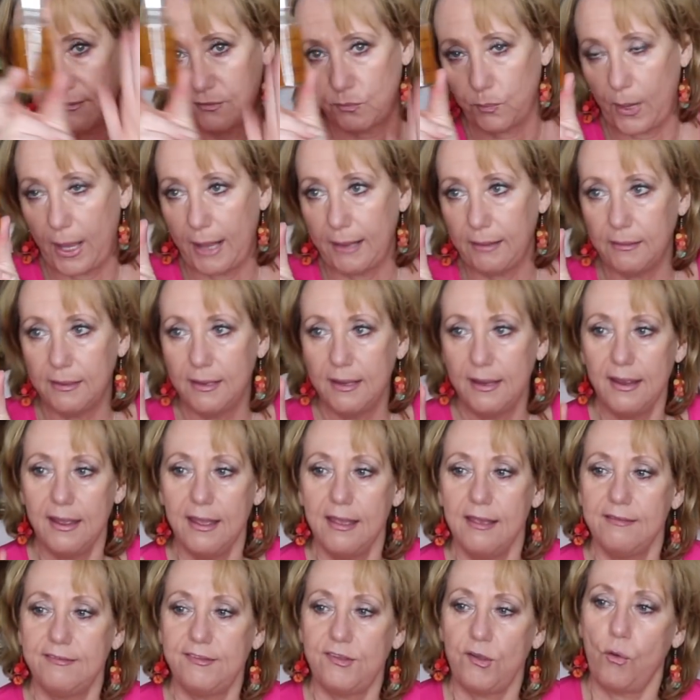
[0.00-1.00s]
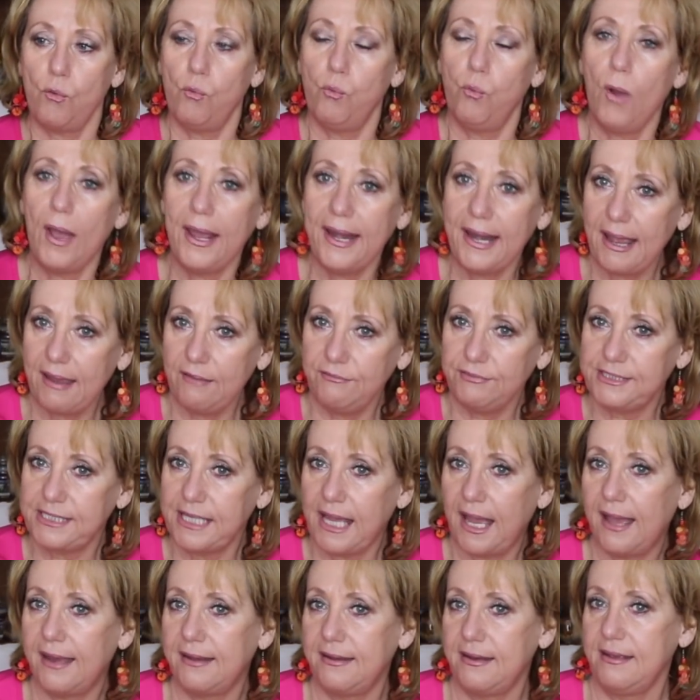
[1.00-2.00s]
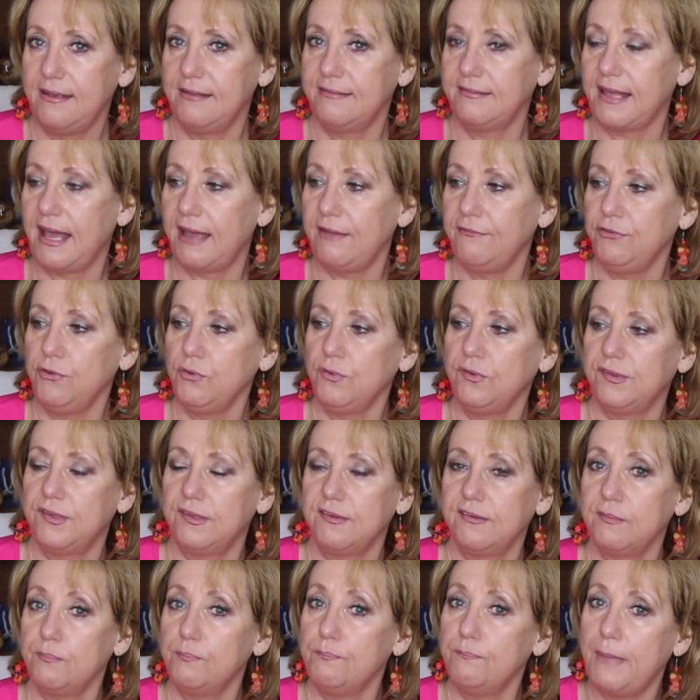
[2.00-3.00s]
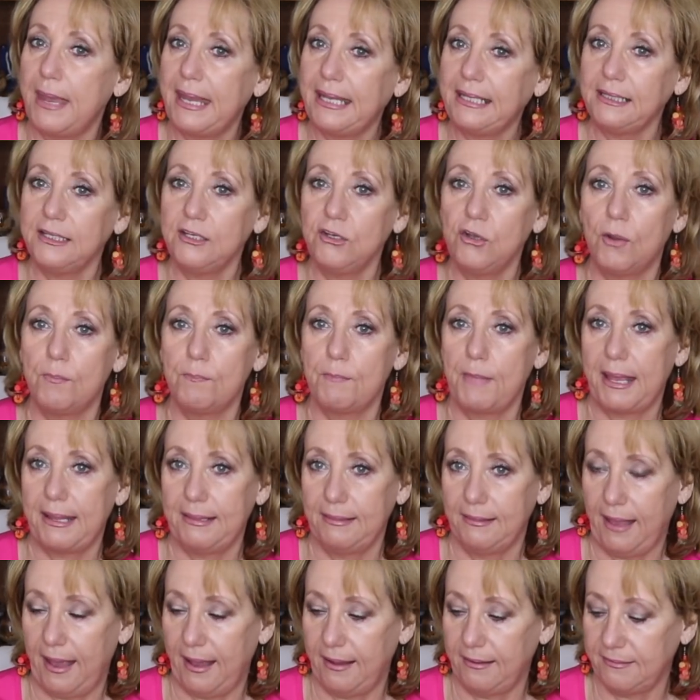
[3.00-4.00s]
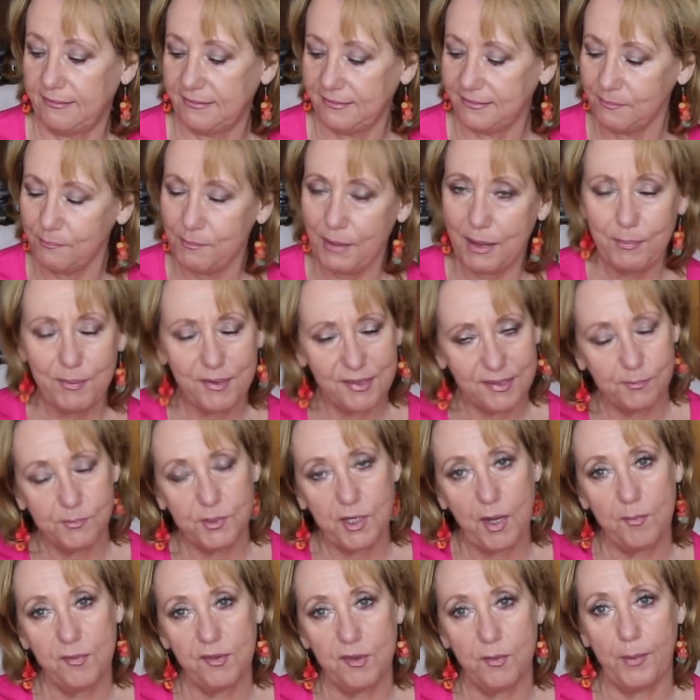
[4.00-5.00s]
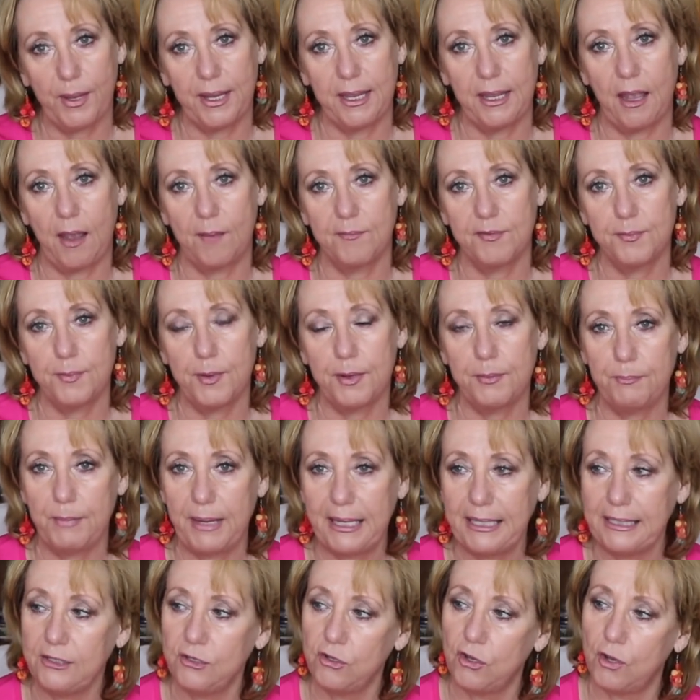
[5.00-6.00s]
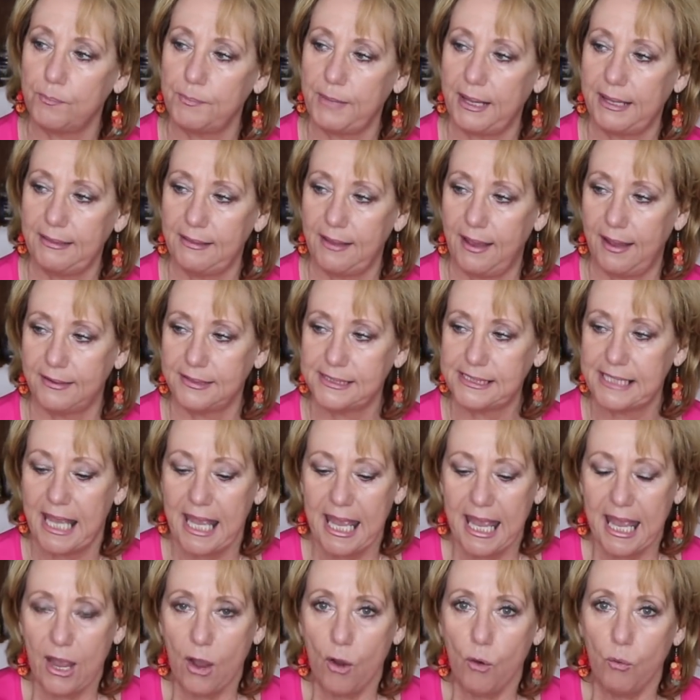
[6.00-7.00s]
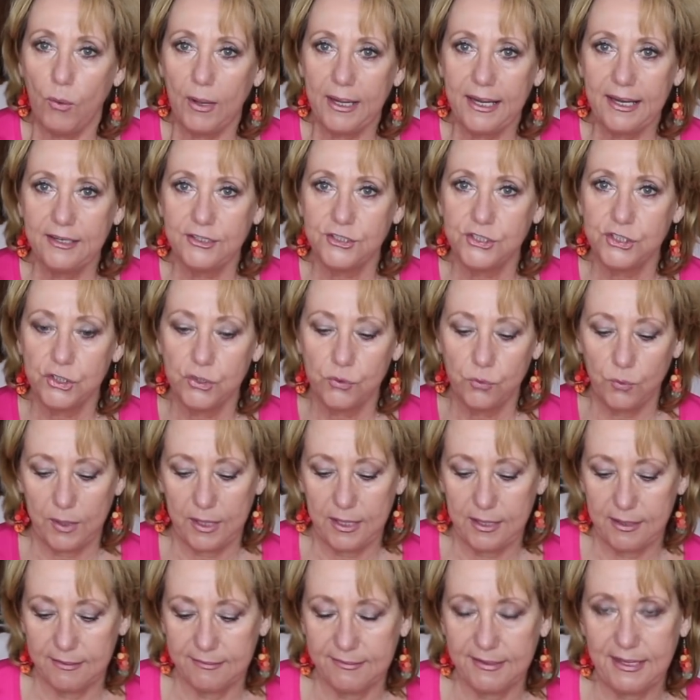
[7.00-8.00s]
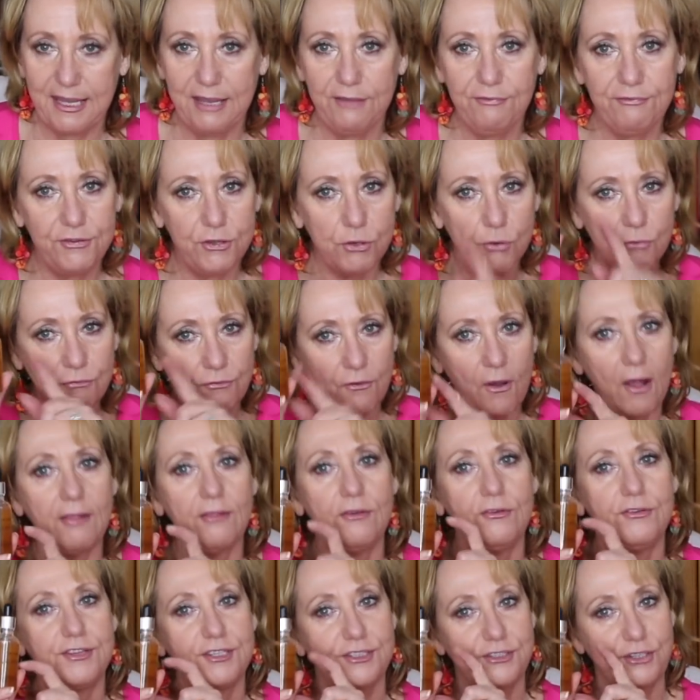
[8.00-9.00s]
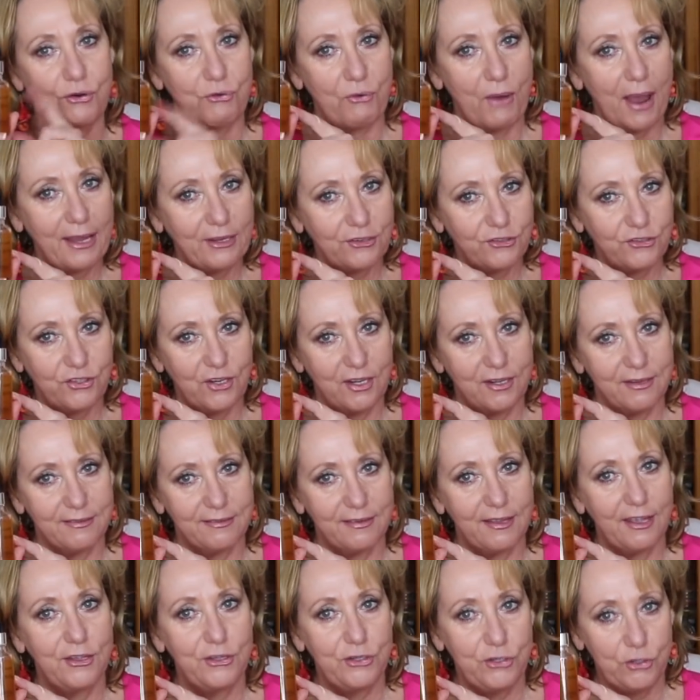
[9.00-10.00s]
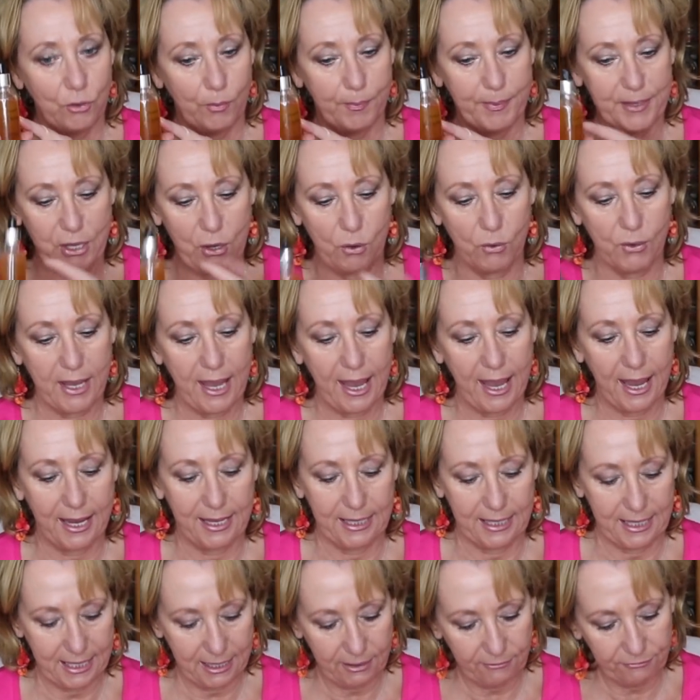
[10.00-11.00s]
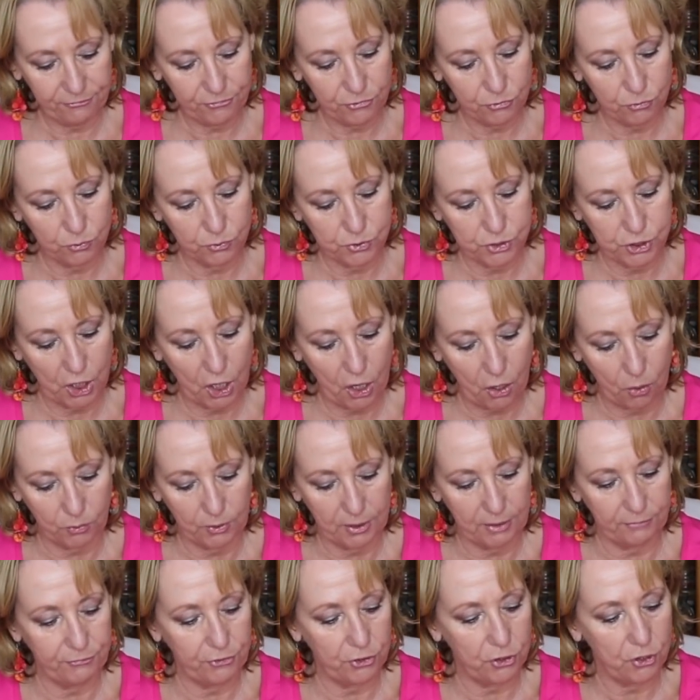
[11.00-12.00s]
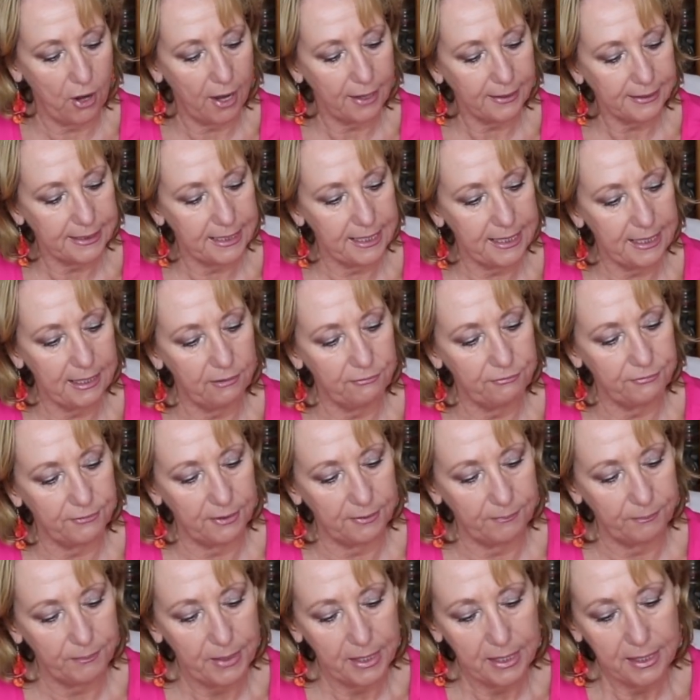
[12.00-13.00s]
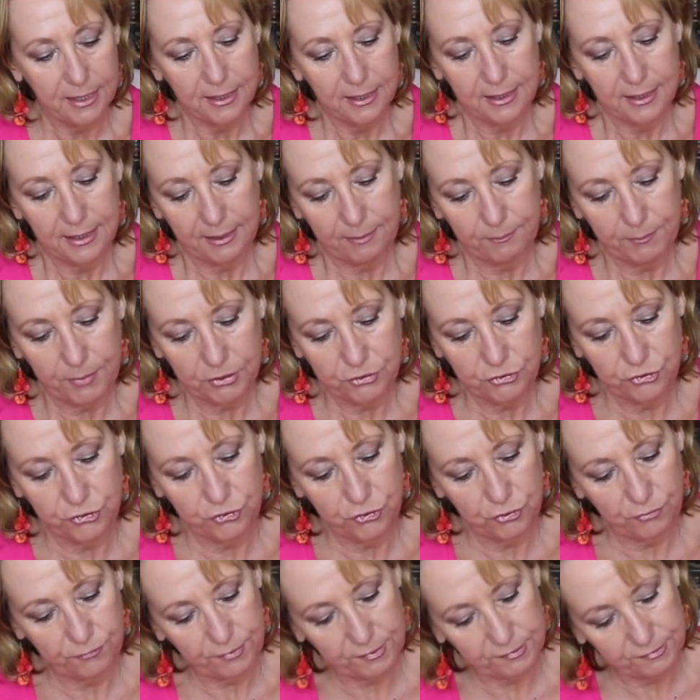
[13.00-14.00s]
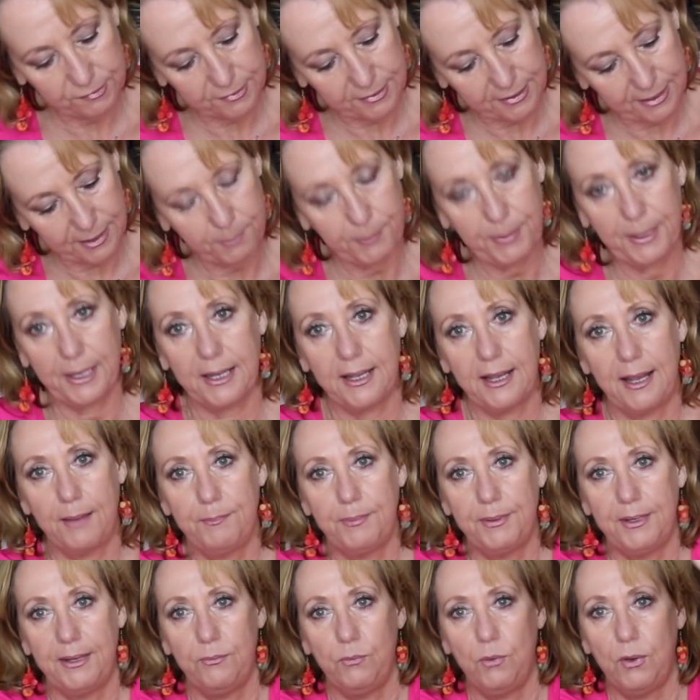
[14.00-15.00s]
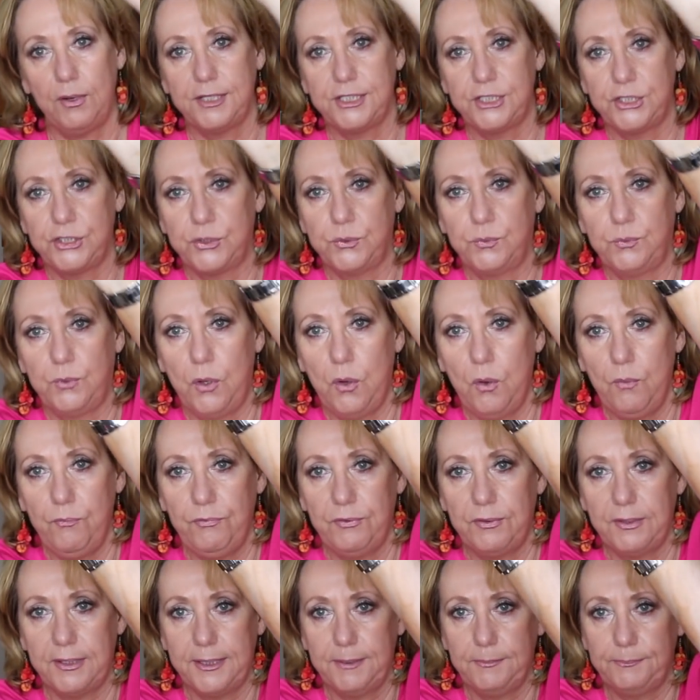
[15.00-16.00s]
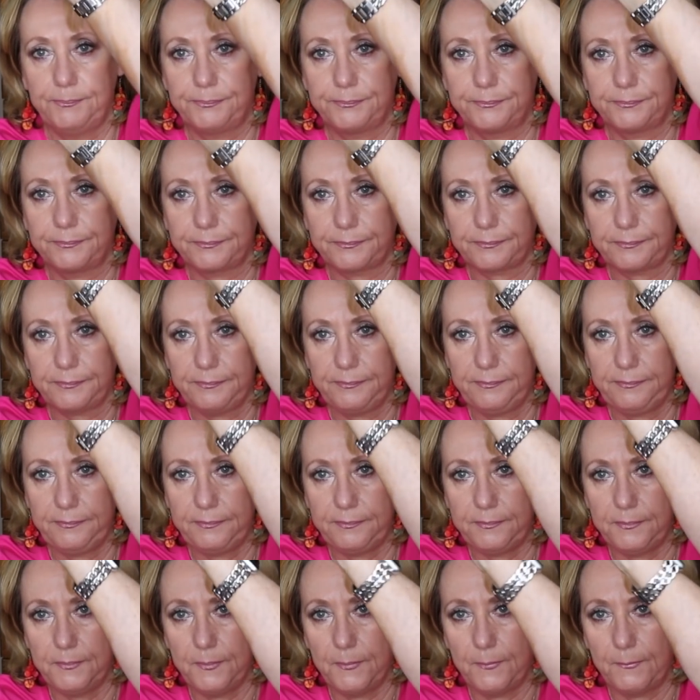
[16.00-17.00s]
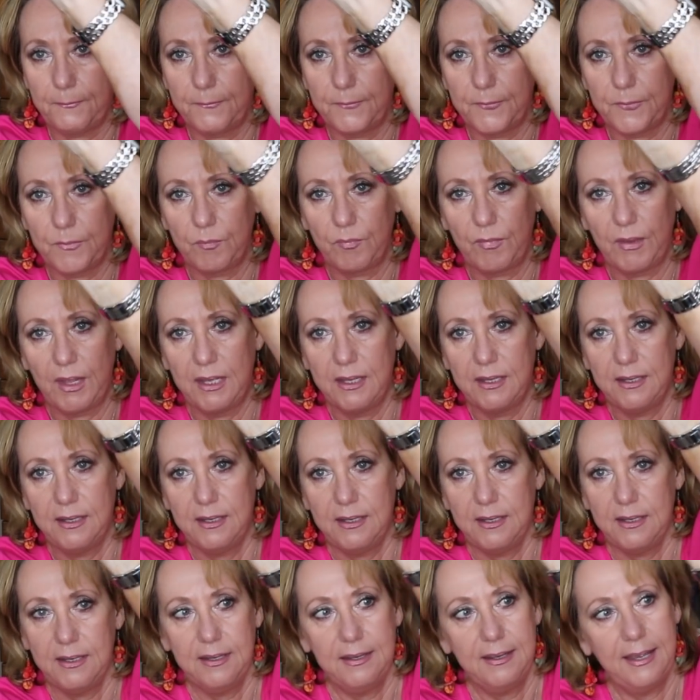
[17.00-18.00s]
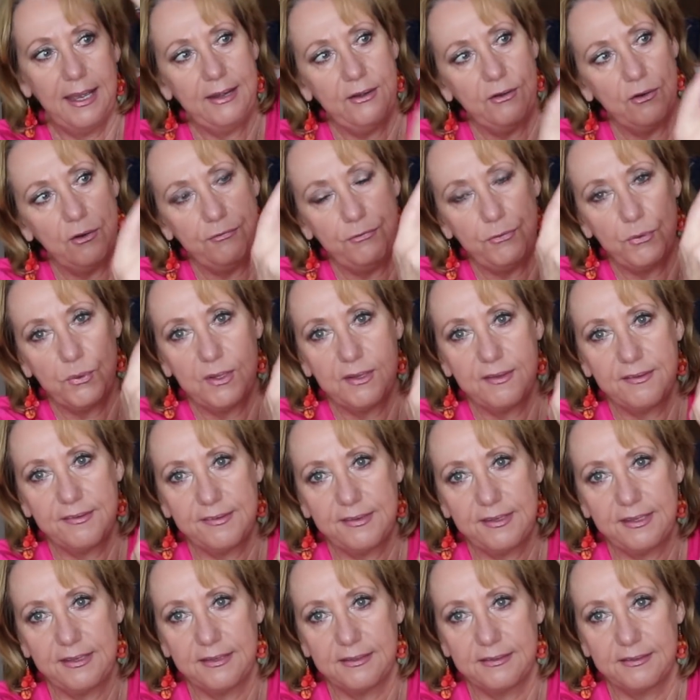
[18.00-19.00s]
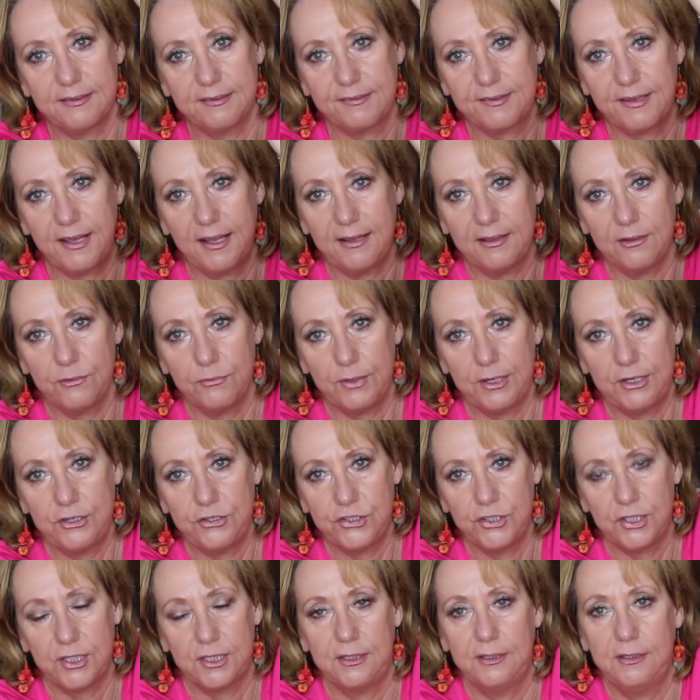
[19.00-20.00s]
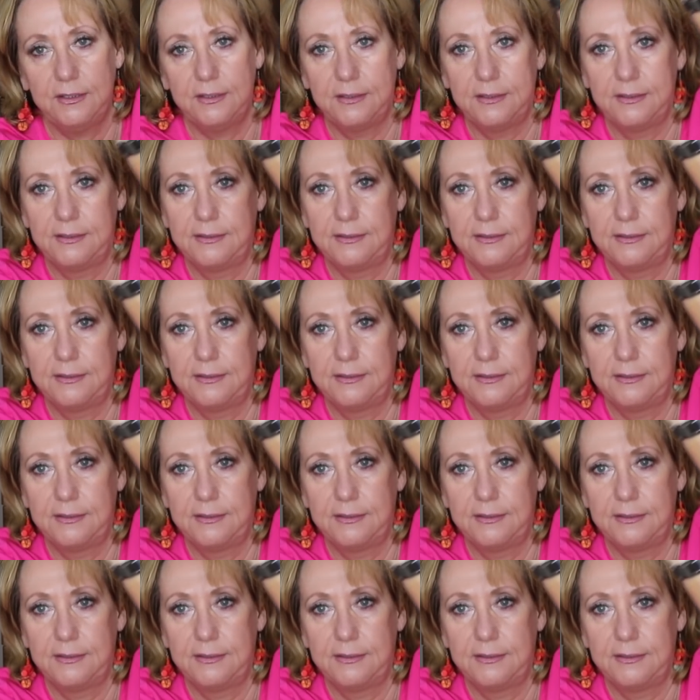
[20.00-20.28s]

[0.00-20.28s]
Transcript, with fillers: as well. So what I've done is I've used this mainly on my legs, maybe sometimes on my arms, but mainly on my legs. What I do is if you follow the directions, you'll be okay. If you don't, if you're not careful, I'm not too sure if this is gonna pick up, but I want to hopefully, I don't know if you can see the discoloration